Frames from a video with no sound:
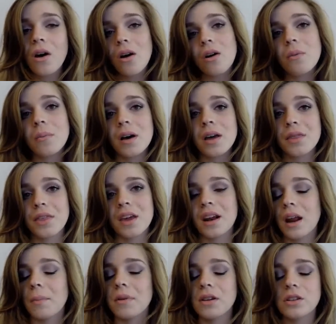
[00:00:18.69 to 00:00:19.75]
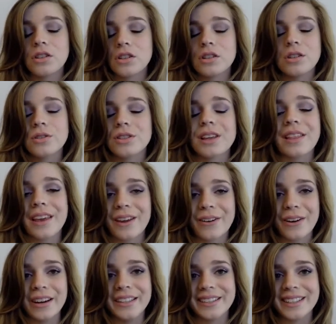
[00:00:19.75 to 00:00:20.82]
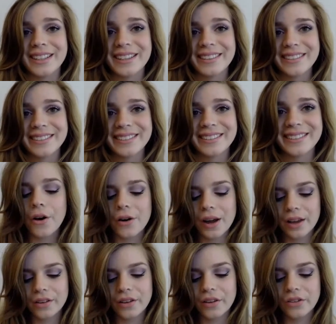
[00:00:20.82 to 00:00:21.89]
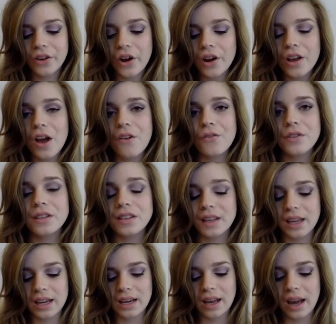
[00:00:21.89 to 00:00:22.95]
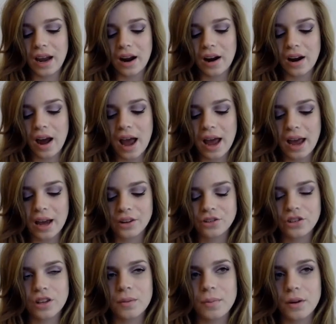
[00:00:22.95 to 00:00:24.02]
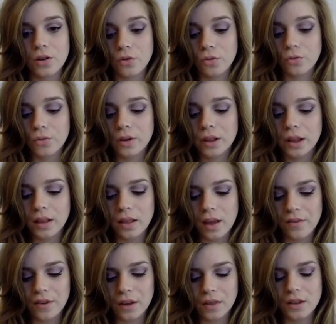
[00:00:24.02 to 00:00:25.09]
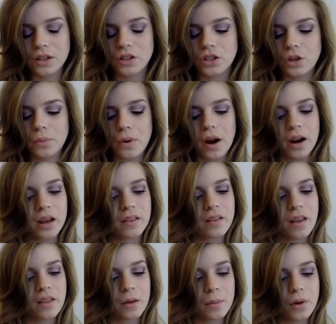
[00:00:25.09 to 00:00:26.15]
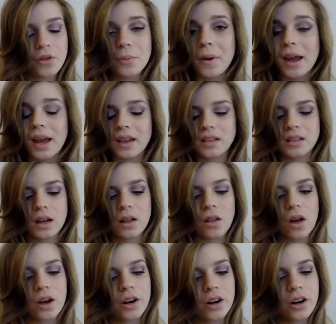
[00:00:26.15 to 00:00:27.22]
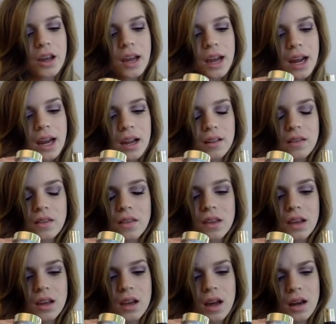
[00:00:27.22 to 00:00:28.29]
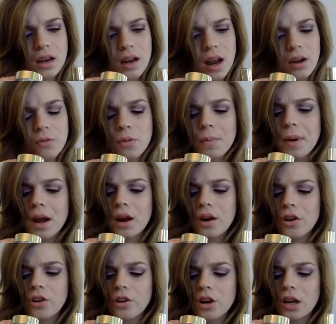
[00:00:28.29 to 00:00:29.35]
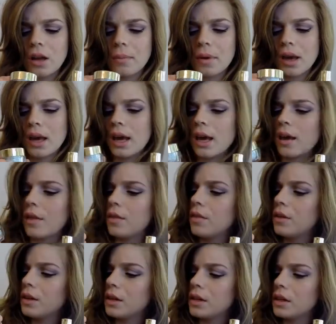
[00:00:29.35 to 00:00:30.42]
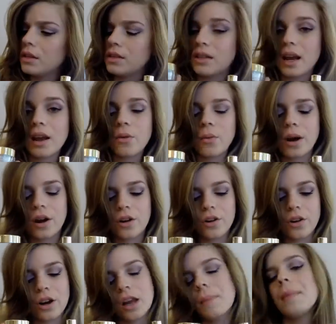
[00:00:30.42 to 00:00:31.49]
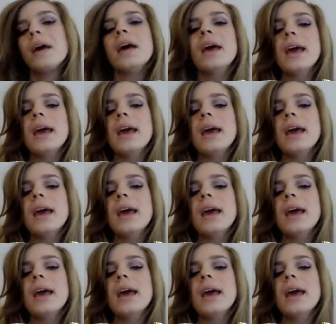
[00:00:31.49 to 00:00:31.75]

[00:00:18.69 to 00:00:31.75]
all month and I've been just using like crazy. Okay, so starting off with skincare, I actually been really loving these two products, and they're both by Estee Lauder. It's the Night Repair Cream and the Day Wear Cream,